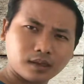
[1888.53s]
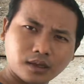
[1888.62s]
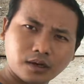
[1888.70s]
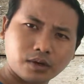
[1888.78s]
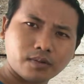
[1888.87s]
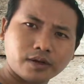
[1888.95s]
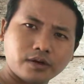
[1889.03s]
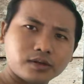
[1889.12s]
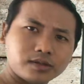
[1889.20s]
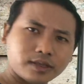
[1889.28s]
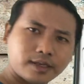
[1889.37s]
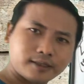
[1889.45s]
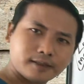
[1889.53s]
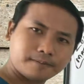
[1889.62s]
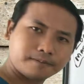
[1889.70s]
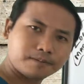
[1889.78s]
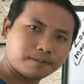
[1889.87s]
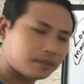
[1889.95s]
here you are, you're set.
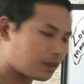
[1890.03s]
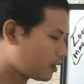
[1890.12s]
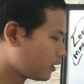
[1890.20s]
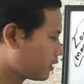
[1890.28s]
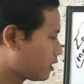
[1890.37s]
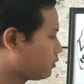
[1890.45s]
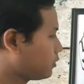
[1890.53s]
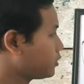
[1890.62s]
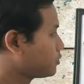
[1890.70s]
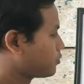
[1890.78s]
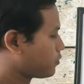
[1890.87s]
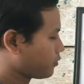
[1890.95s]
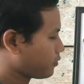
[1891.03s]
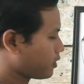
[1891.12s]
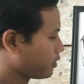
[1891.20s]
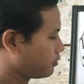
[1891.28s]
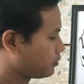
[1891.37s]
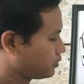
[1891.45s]
Now this
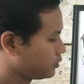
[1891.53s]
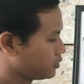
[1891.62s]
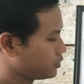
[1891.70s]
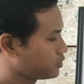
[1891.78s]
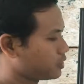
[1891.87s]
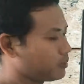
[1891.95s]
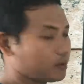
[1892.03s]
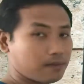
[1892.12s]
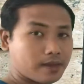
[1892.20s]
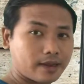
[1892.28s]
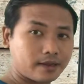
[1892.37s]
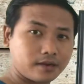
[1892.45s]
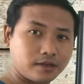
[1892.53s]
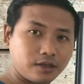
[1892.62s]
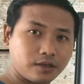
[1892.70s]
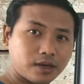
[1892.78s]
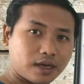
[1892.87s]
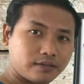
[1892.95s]
program, just keep in mind,
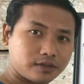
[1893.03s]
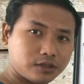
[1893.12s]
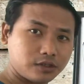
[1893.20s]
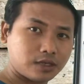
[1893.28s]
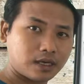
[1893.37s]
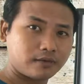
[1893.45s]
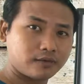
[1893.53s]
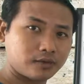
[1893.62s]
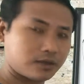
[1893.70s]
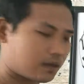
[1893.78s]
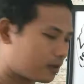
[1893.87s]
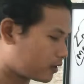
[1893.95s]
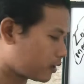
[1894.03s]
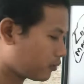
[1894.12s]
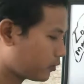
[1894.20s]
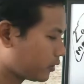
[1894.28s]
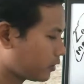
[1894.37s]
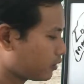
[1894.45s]
you have to target
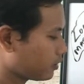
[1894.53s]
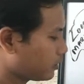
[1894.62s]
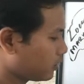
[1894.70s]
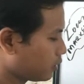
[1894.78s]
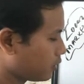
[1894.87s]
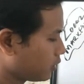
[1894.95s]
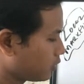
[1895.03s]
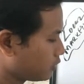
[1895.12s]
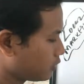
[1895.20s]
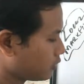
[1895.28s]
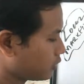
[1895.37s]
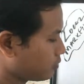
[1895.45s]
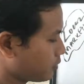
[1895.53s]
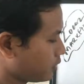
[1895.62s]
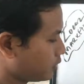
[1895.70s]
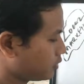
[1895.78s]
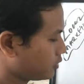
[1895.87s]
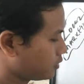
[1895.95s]
within 6
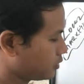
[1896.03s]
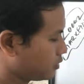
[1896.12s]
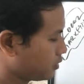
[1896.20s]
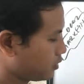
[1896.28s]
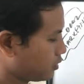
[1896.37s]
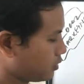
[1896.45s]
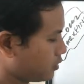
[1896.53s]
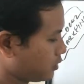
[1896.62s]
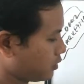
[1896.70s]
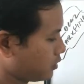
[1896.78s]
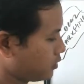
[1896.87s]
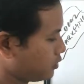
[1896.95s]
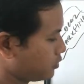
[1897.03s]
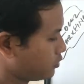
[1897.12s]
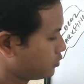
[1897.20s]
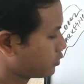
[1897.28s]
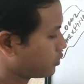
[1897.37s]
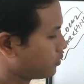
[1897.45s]
months.
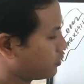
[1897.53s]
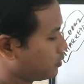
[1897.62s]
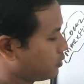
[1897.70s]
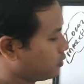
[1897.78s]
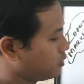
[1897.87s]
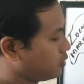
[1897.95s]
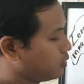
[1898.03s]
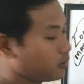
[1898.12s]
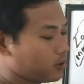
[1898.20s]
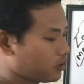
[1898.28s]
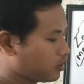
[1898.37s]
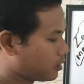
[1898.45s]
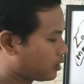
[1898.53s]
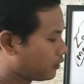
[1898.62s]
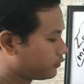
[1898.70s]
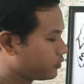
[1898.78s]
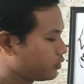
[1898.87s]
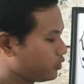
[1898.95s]
So
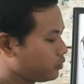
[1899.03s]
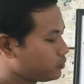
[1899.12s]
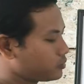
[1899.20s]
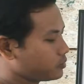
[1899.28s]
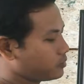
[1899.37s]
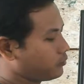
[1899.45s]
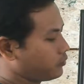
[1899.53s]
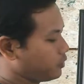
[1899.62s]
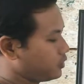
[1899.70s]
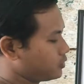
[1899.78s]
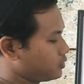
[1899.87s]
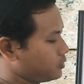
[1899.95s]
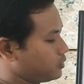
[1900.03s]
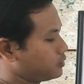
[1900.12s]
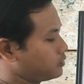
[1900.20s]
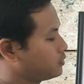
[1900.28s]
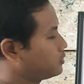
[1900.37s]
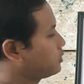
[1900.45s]
after you finish
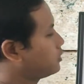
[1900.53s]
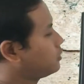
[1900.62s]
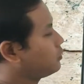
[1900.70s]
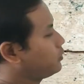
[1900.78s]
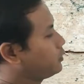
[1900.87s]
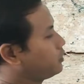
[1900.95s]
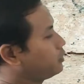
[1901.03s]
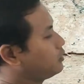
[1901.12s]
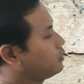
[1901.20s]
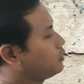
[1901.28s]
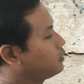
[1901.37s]
this within